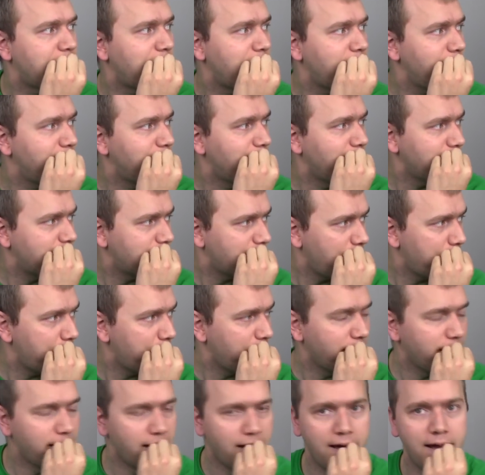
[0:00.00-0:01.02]
I like them
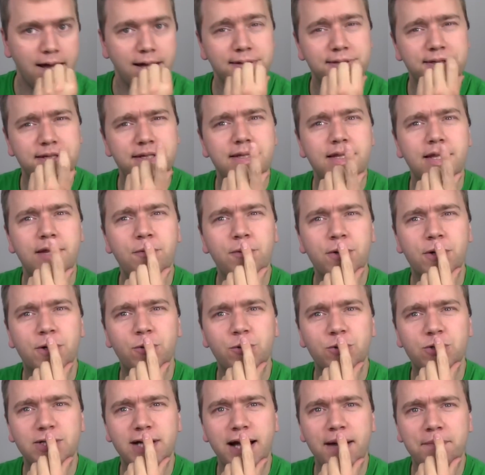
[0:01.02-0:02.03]
a lot. They were a
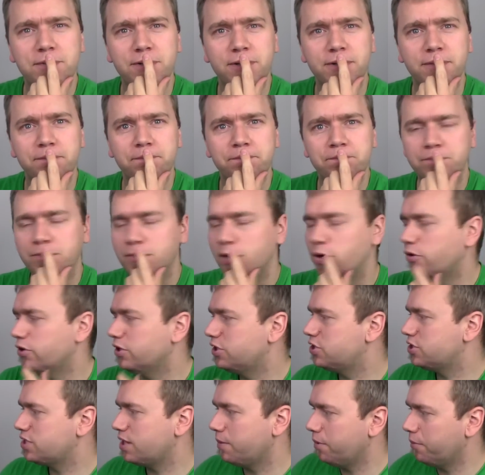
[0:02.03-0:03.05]
cool chapter. Or
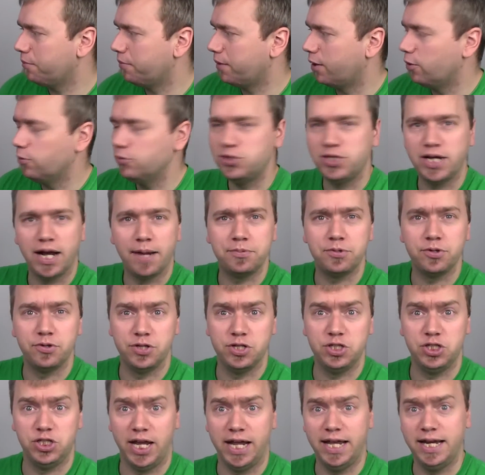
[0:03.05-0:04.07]
just come in my own chapter,
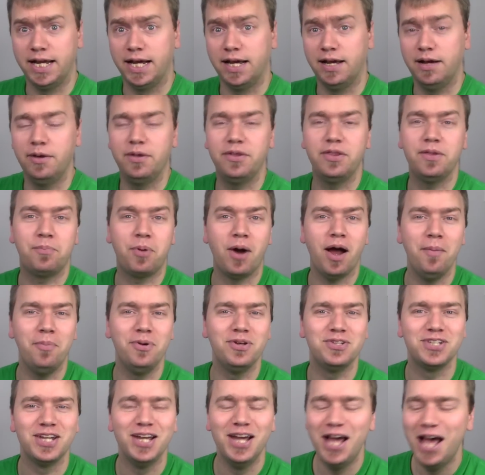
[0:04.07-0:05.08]
the J-Knight. The problem
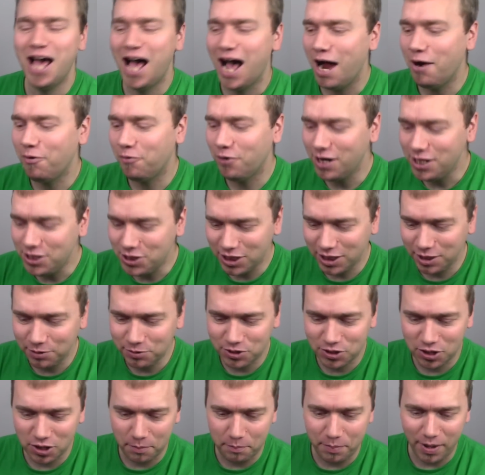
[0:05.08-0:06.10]
was, I originally
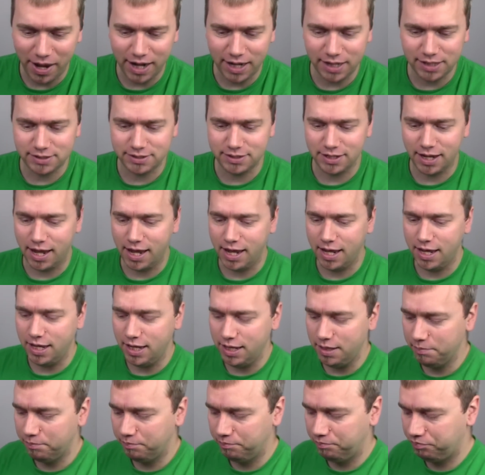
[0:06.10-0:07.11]
was going to paint
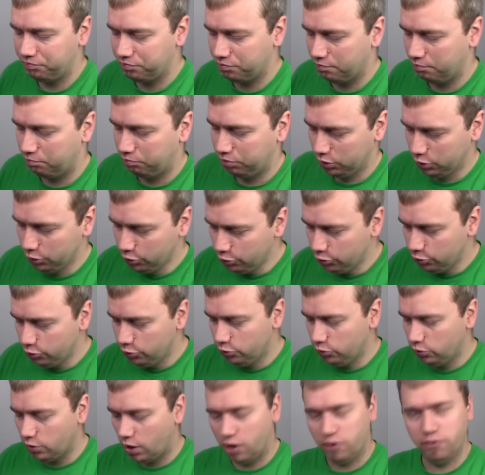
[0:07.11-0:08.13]
a
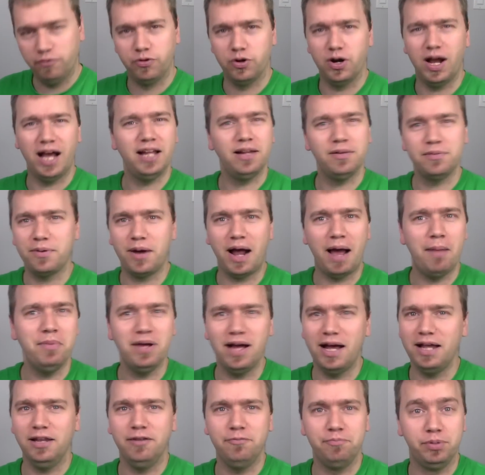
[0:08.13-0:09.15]
blue...
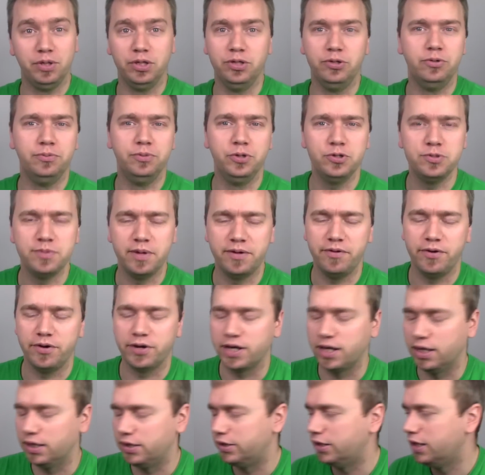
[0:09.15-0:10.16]
I love blue. Blue's my
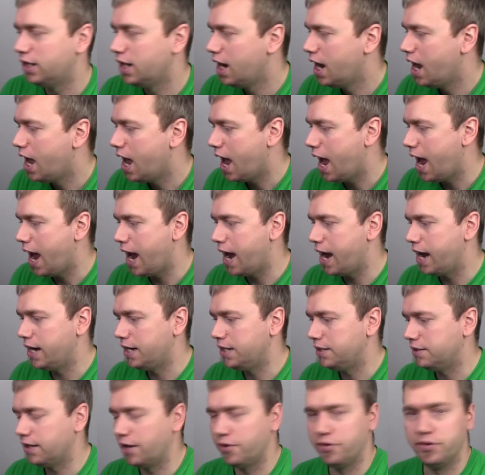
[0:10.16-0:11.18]
favorite color.
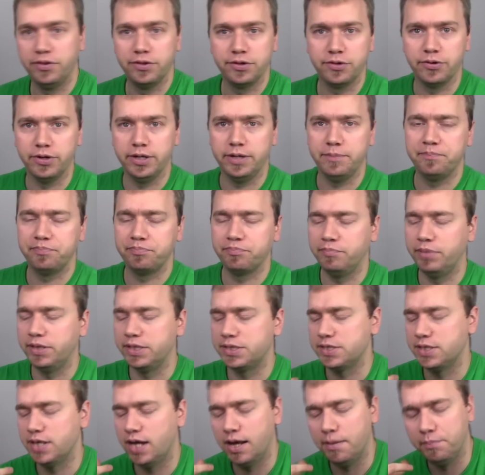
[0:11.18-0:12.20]
And other than the green.
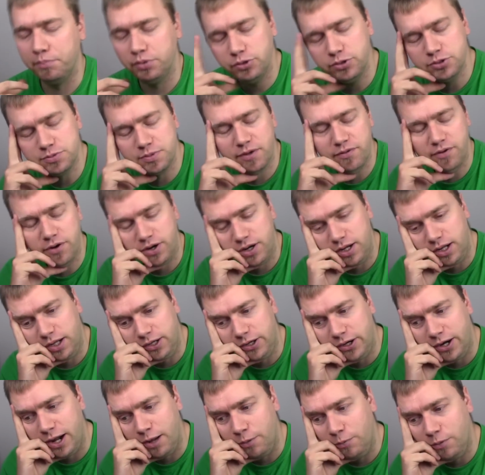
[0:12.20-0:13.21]
But blue's my favorite
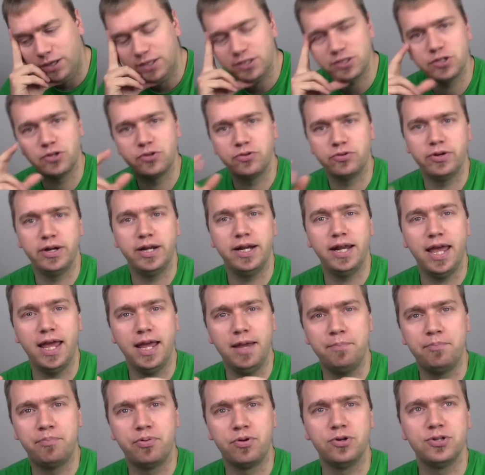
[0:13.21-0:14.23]
color, and I wanted to create
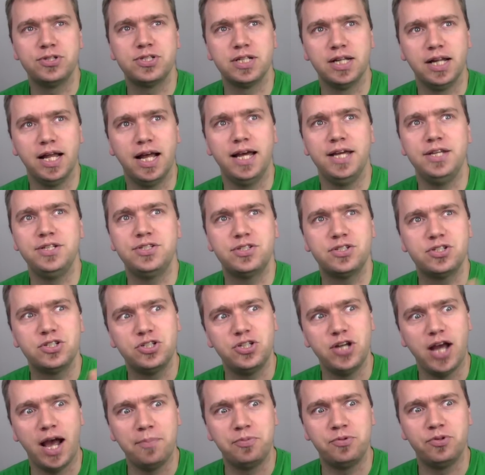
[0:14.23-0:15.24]
a personalized
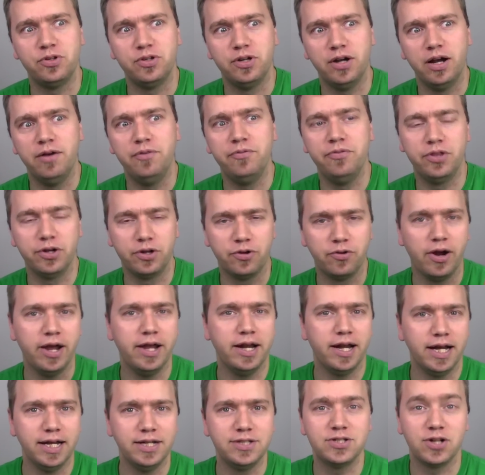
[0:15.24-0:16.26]
chapter of the
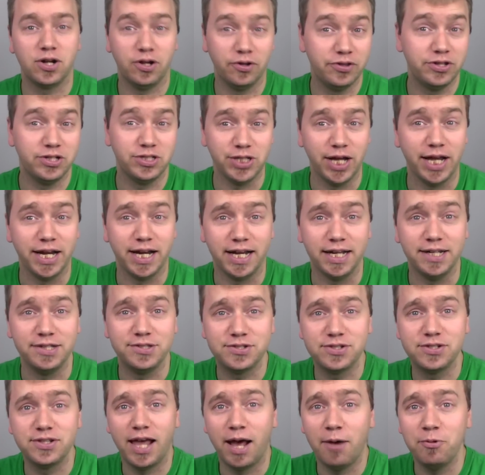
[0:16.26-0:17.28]
Grey Knights called the
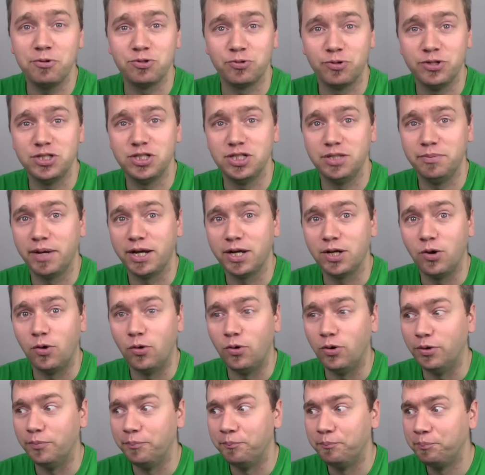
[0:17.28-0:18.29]
J-Knights. That was originally my
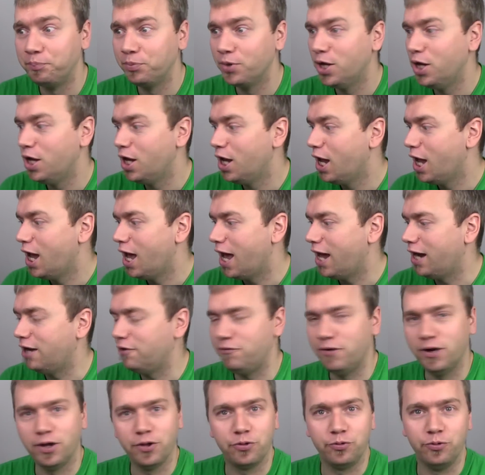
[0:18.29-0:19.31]
goal. And
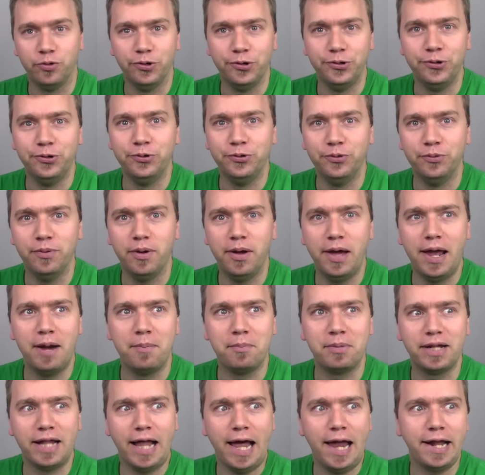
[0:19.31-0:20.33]
it fell through, and
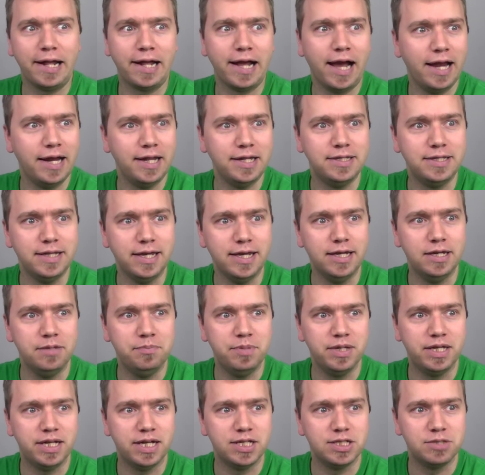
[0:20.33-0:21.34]
I'm glad it kind of did,
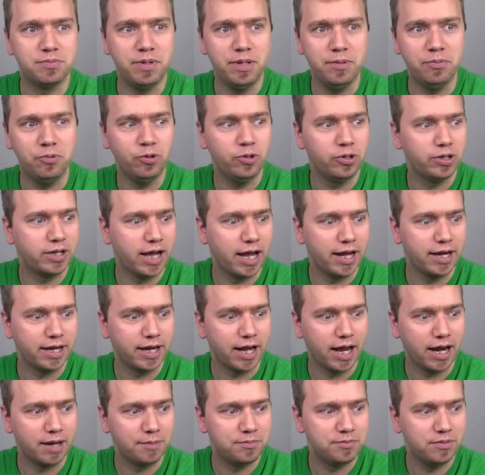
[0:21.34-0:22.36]
because people kind of
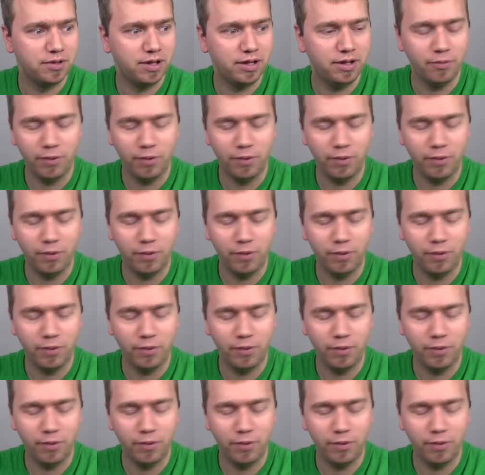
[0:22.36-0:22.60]
got...